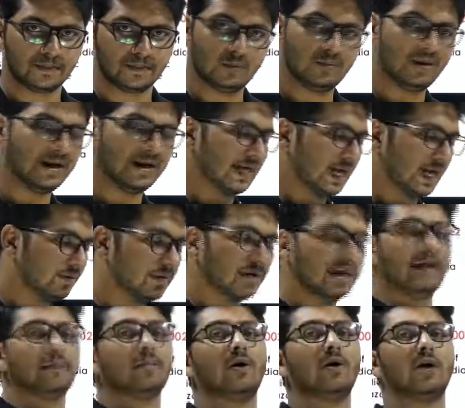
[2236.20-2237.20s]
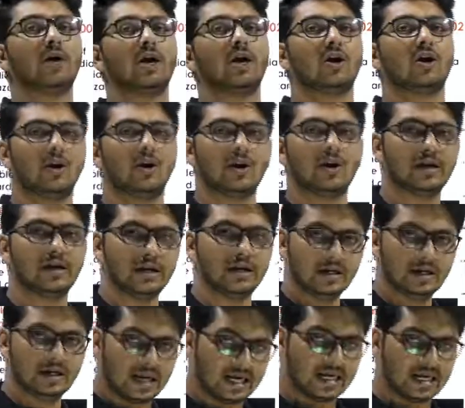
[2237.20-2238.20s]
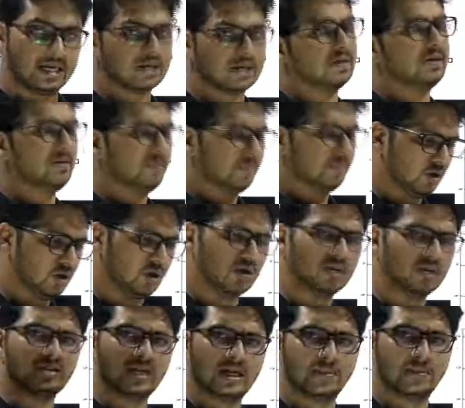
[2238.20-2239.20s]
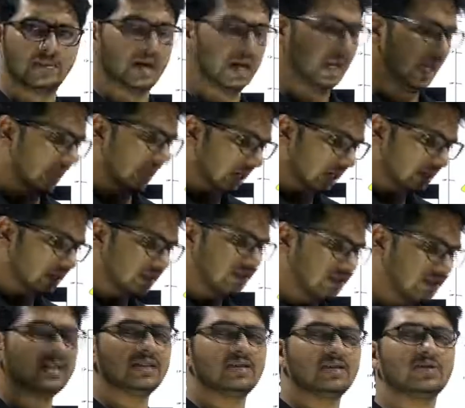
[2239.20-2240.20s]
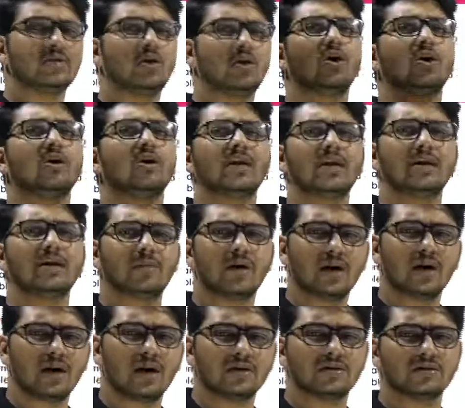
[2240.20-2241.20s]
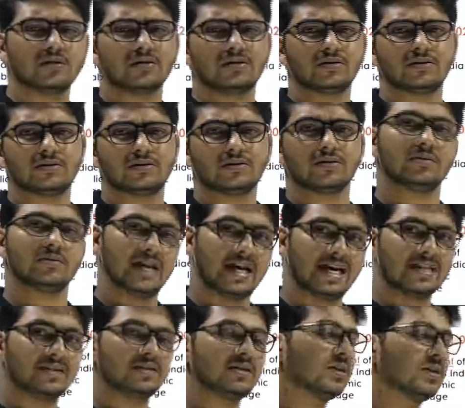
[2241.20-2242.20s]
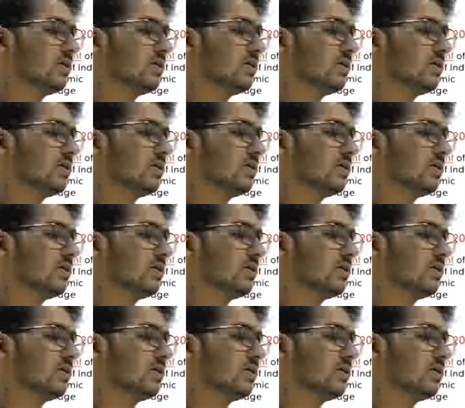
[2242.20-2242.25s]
You might have heard about it already, right? Because Nepal is on the Himalayas. That is the